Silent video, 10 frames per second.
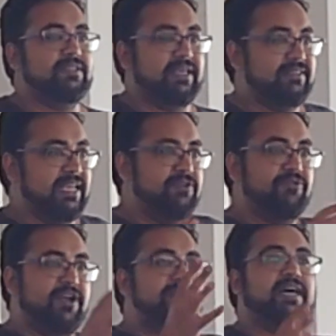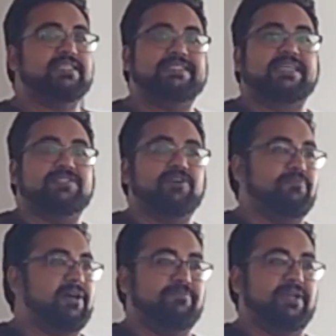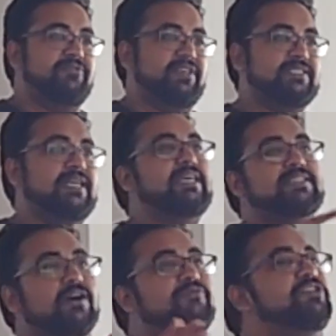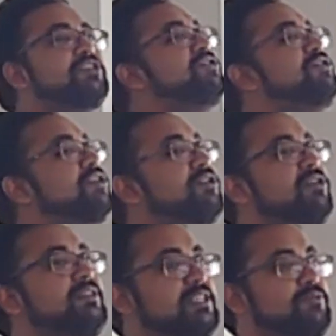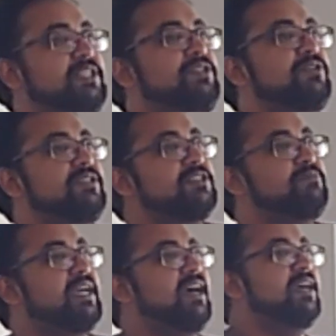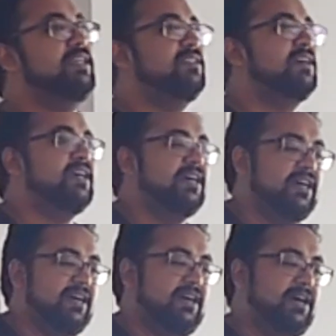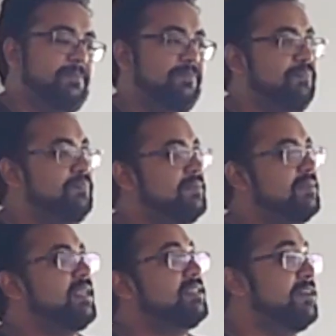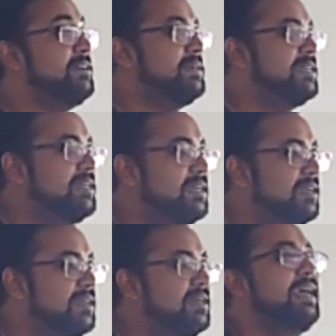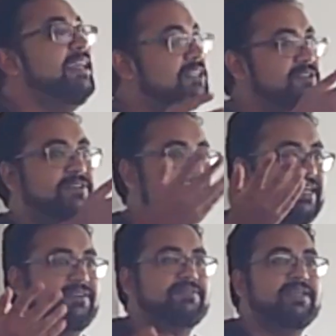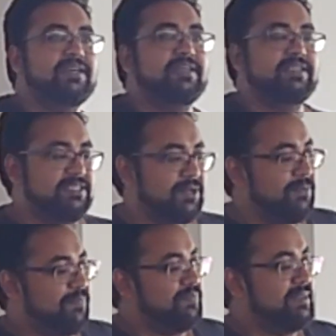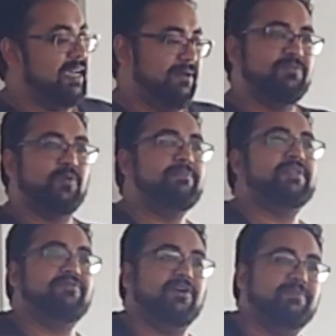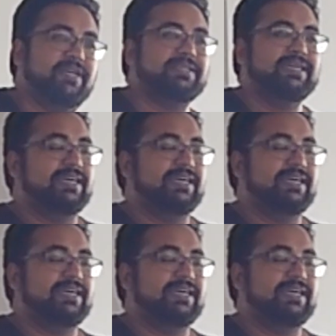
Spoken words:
that then run as desktop app and things like that. That's how Visual Studio Code, that's what it uses behind. Sorry? Electron, yeah. So, yeah, web development.